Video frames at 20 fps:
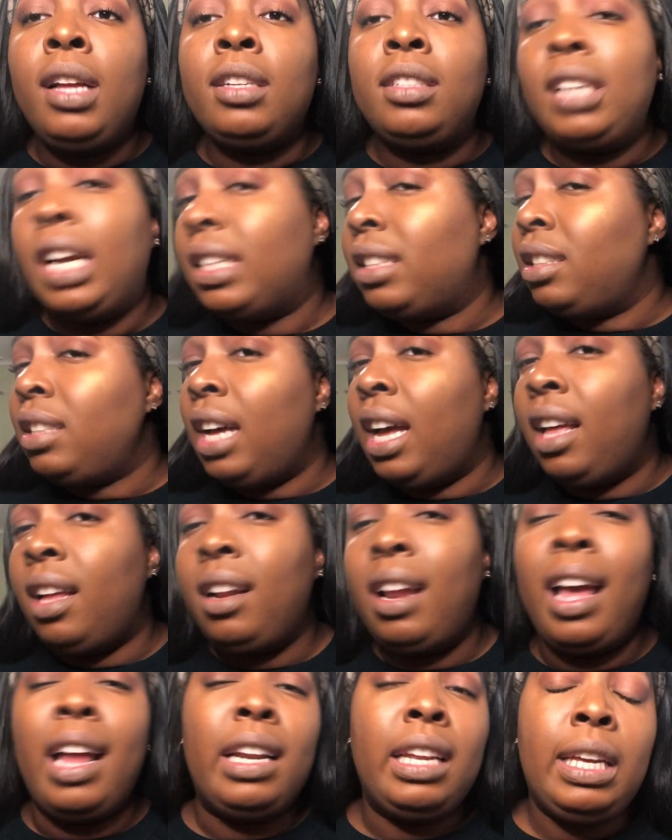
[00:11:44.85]
Chestnut,
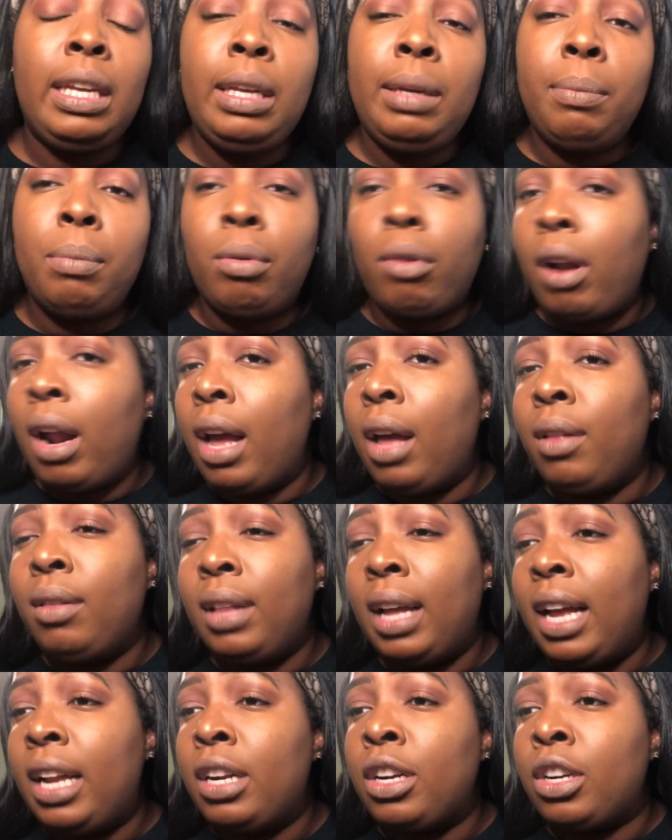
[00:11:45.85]
any brown
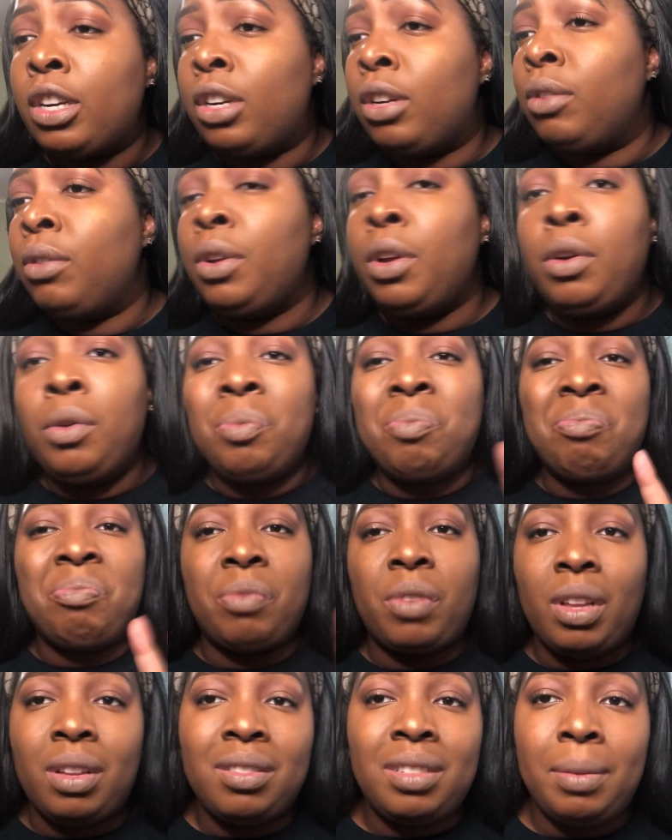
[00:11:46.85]
liner
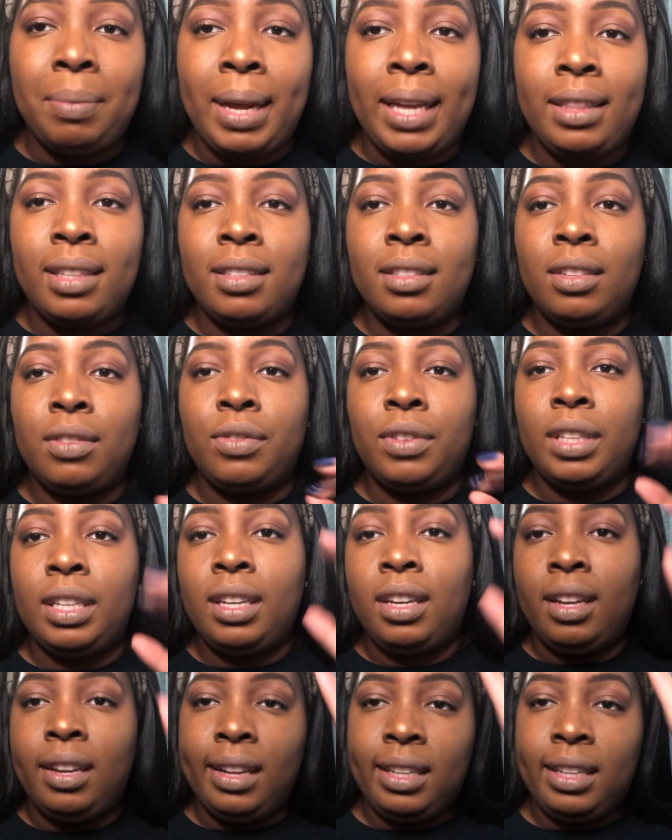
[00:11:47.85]
to make this look really good.